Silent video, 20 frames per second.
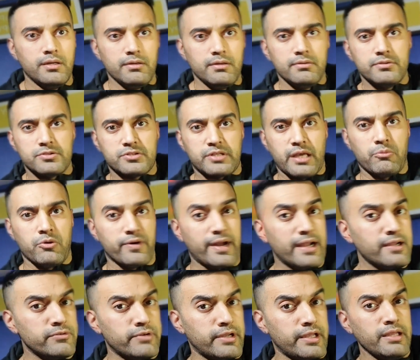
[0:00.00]
Just get more
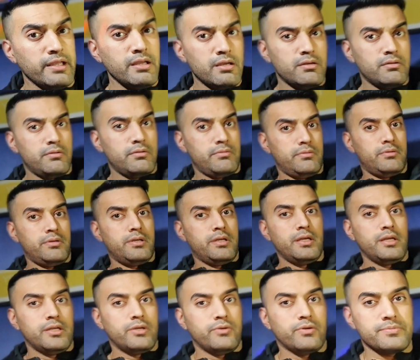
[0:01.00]
angry, eh? You
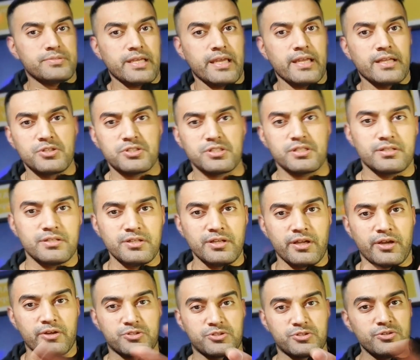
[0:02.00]
know what I'm saying? It doesn't, you
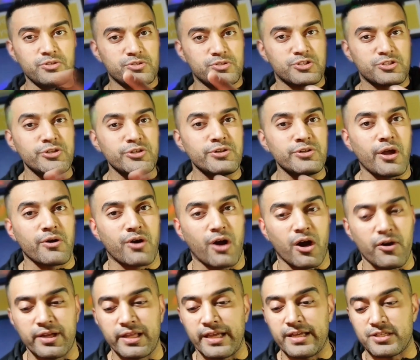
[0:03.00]
know, the two don't
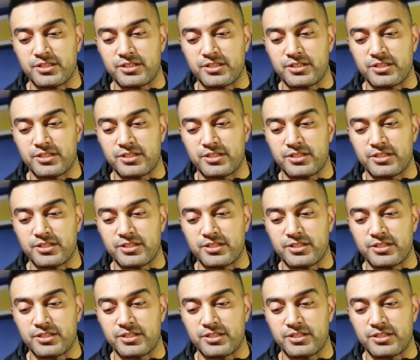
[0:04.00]
correlate.